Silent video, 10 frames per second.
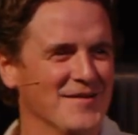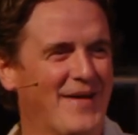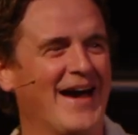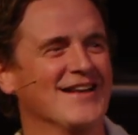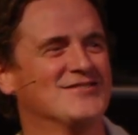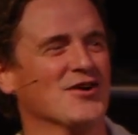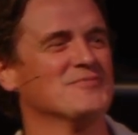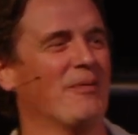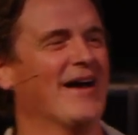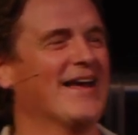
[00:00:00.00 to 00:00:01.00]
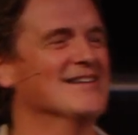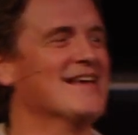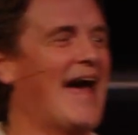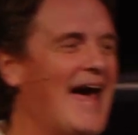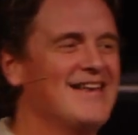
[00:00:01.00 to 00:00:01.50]
Man, church planting
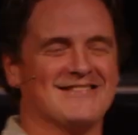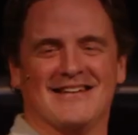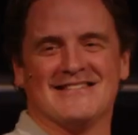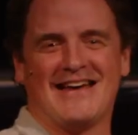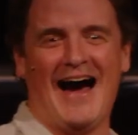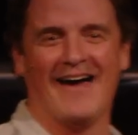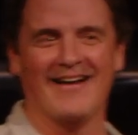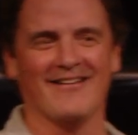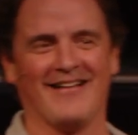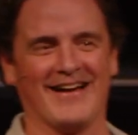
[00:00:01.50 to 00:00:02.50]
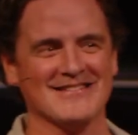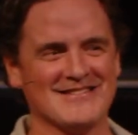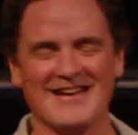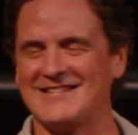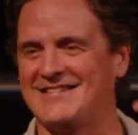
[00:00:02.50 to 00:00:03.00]
has aged this guy. That looked like a
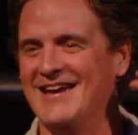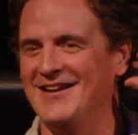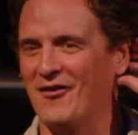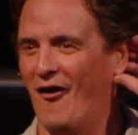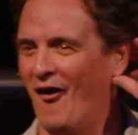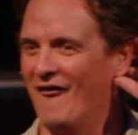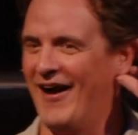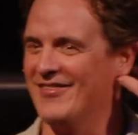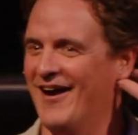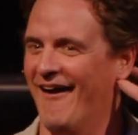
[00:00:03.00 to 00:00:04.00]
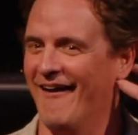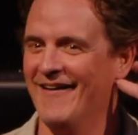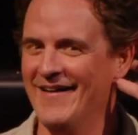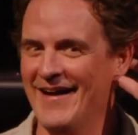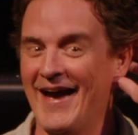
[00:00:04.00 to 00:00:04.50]
16-year-old right there.
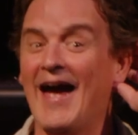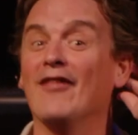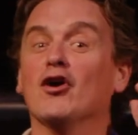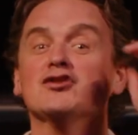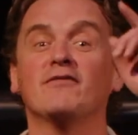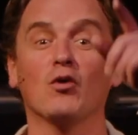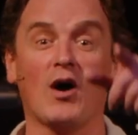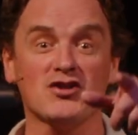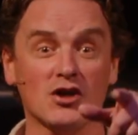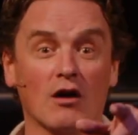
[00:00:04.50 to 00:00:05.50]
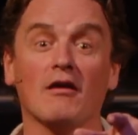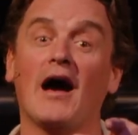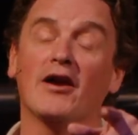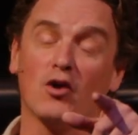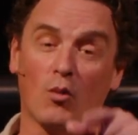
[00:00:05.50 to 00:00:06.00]
And those of you watching
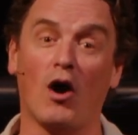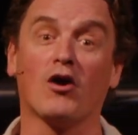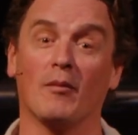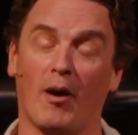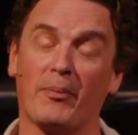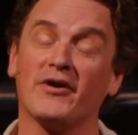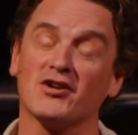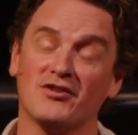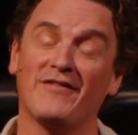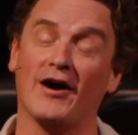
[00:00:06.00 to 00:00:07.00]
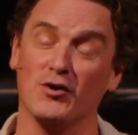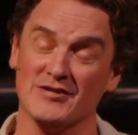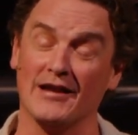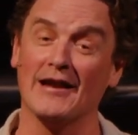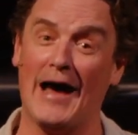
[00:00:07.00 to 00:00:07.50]
online, you're welcome. Our production value
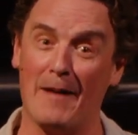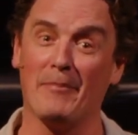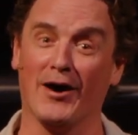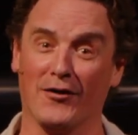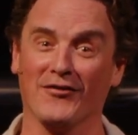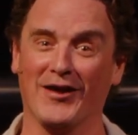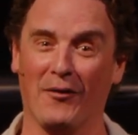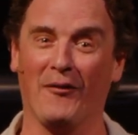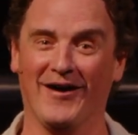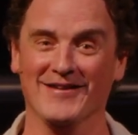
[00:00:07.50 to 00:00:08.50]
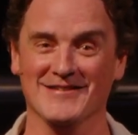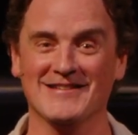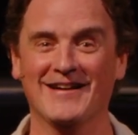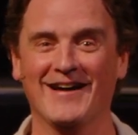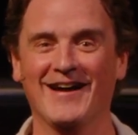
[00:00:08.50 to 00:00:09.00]
is a lot better than it
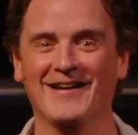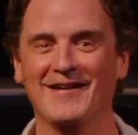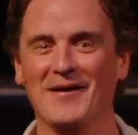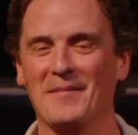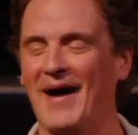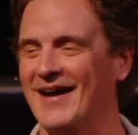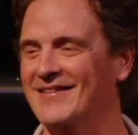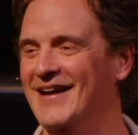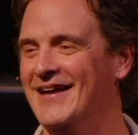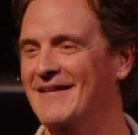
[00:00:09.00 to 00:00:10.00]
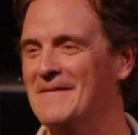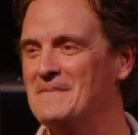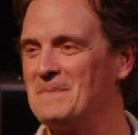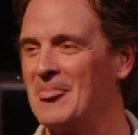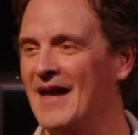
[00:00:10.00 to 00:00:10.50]
was back then.
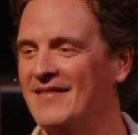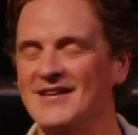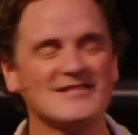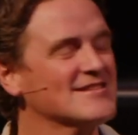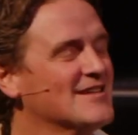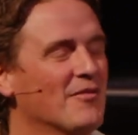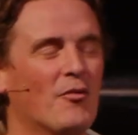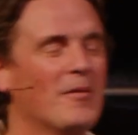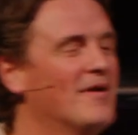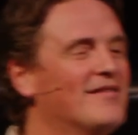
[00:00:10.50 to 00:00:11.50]
This is something we've